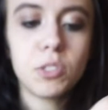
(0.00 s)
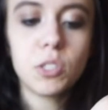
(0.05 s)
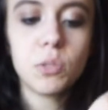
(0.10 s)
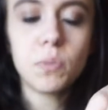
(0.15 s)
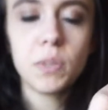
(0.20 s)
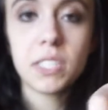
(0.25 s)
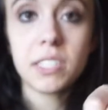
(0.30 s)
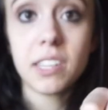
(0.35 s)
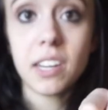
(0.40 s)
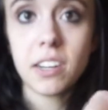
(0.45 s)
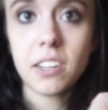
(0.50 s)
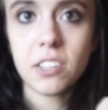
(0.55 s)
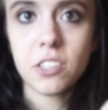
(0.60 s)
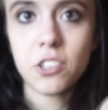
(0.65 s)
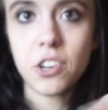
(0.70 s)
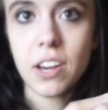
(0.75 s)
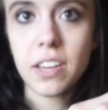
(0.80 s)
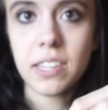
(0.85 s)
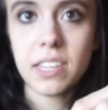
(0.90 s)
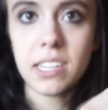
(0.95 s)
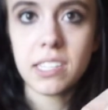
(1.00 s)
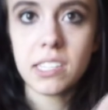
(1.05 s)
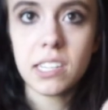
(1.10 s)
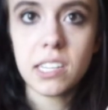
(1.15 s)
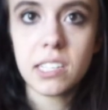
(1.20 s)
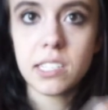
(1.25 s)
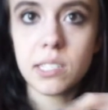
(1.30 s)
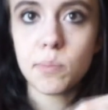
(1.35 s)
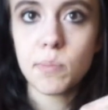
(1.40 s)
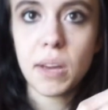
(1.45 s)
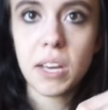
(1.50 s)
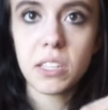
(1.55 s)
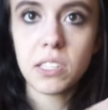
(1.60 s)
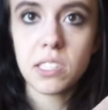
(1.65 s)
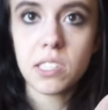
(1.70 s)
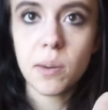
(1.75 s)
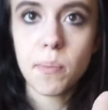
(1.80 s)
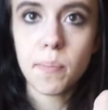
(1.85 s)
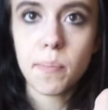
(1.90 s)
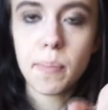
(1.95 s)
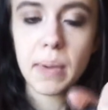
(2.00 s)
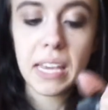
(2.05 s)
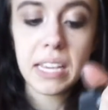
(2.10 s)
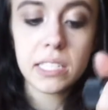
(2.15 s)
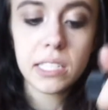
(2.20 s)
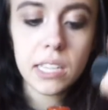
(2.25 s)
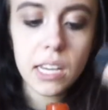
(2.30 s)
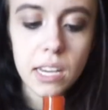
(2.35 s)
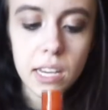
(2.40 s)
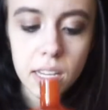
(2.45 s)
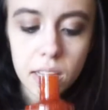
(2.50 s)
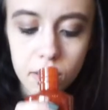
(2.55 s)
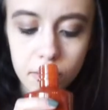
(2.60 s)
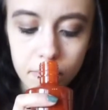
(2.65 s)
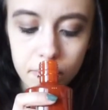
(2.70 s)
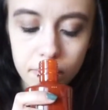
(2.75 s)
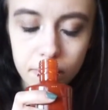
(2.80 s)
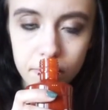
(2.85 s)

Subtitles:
super excited to try this. It smells amazing.